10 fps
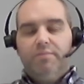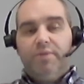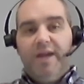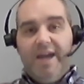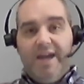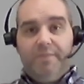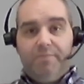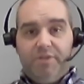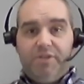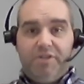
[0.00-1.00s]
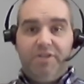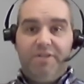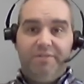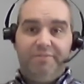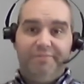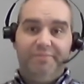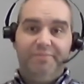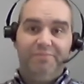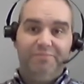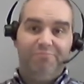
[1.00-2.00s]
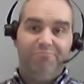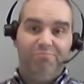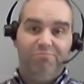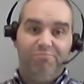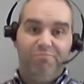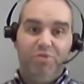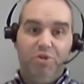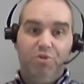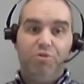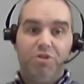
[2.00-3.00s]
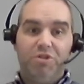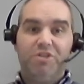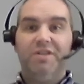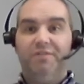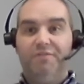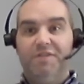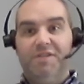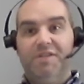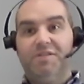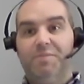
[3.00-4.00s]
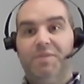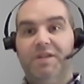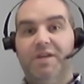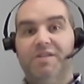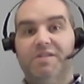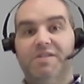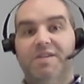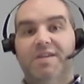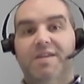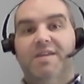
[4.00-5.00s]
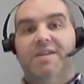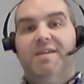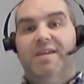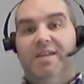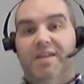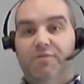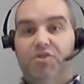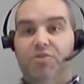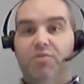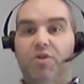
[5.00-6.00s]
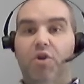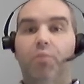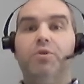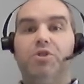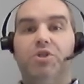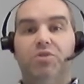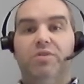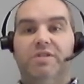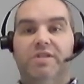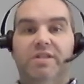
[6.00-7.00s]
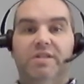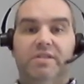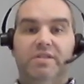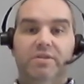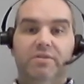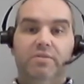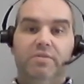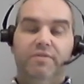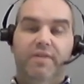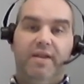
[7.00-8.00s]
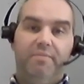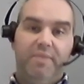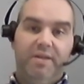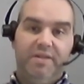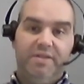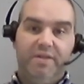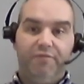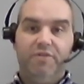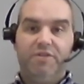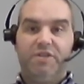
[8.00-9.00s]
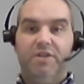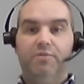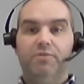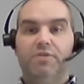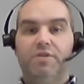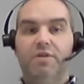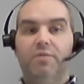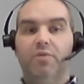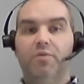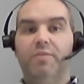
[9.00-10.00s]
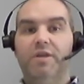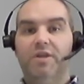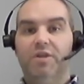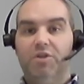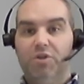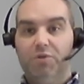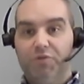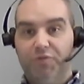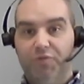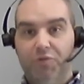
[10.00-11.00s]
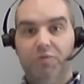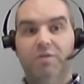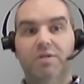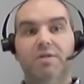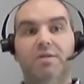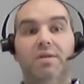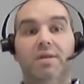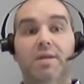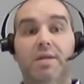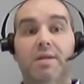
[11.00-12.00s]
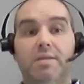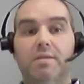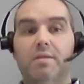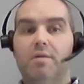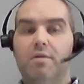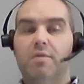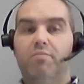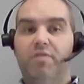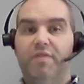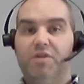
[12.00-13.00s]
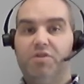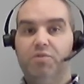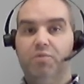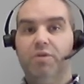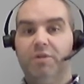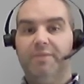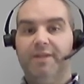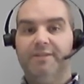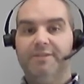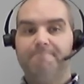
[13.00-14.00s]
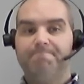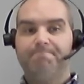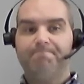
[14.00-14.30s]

perhaps you should study physics because it gives you the opportunity to develop many different skills that will be useful in the professional workplace.